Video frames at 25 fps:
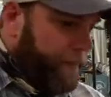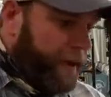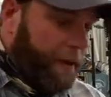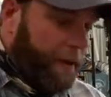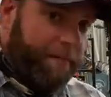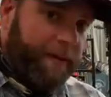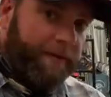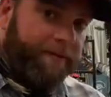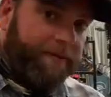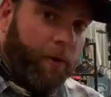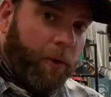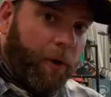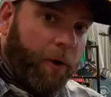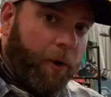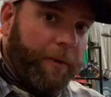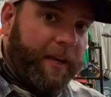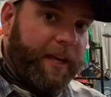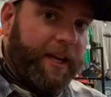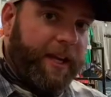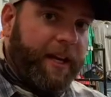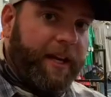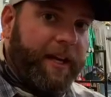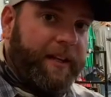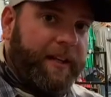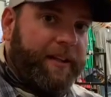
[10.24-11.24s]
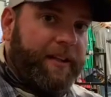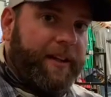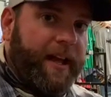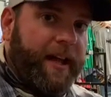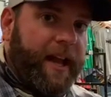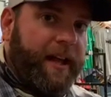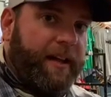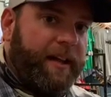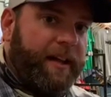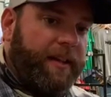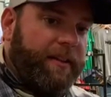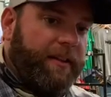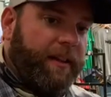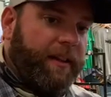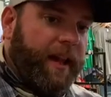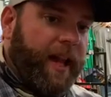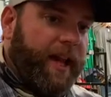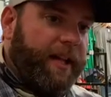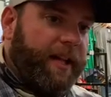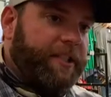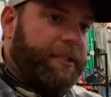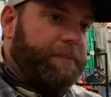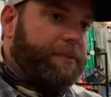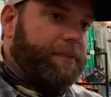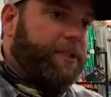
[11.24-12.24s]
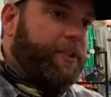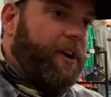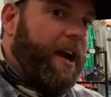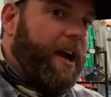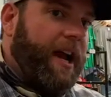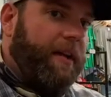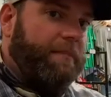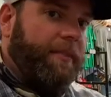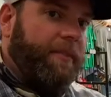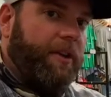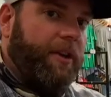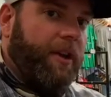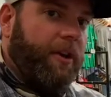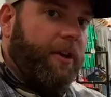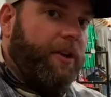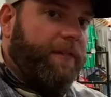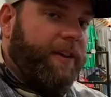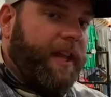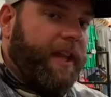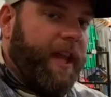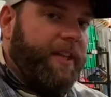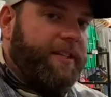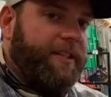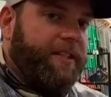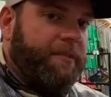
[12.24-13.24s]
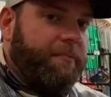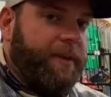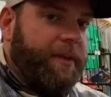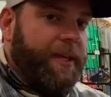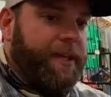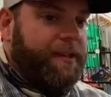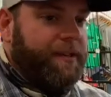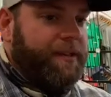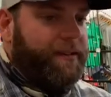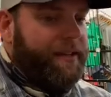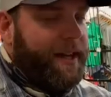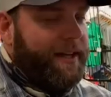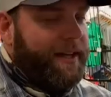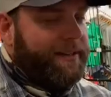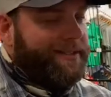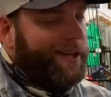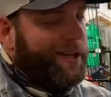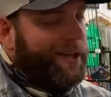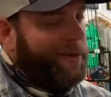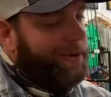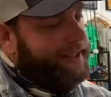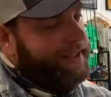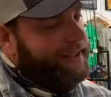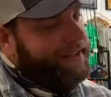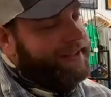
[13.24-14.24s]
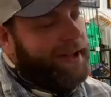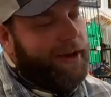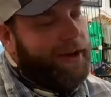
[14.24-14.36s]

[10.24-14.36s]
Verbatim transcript: Before we get into that, hit the like, subscribe, and the notification bell, as always.